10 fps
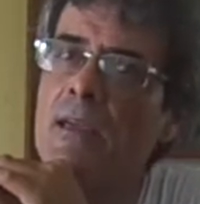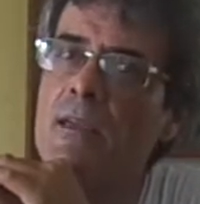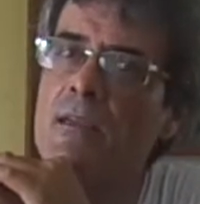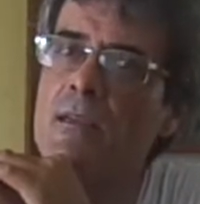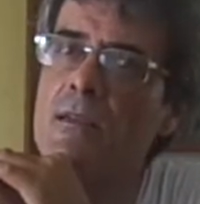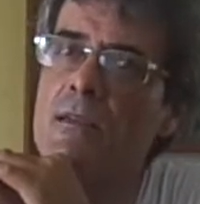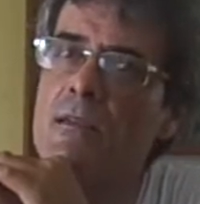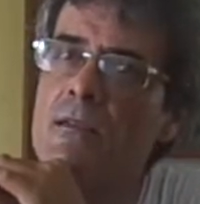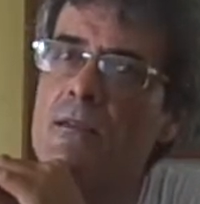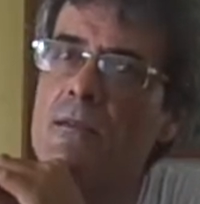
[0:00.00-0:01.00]

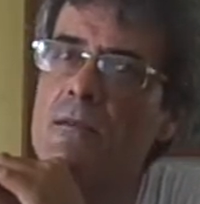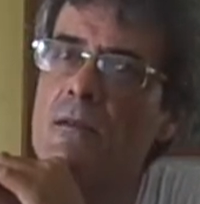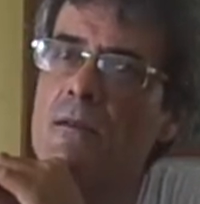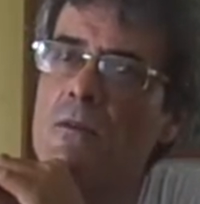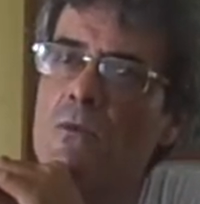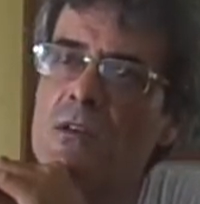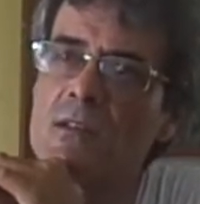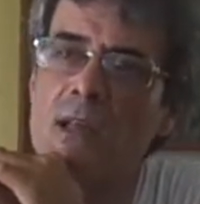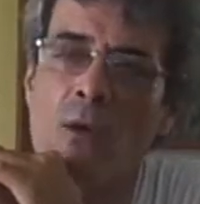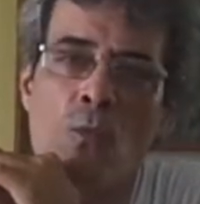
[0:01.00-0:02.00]
he was
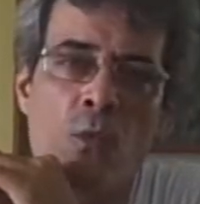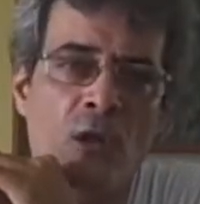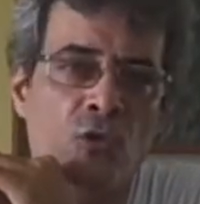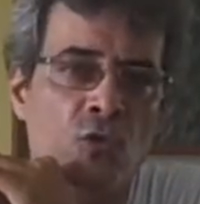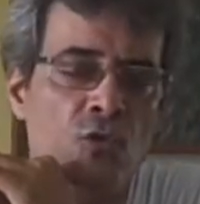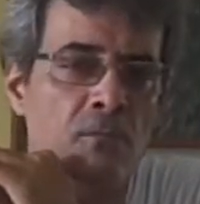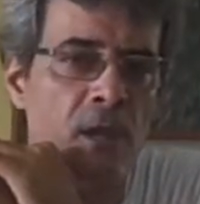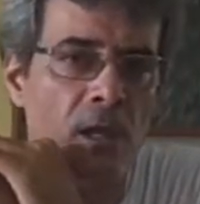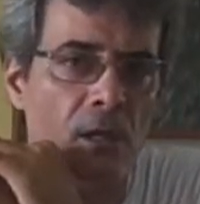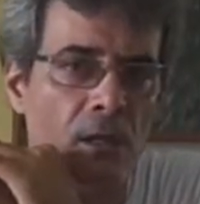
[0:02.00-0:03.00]
like, what do you
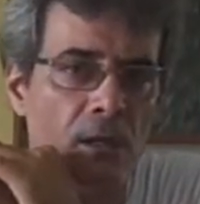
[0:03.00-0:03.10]
mean?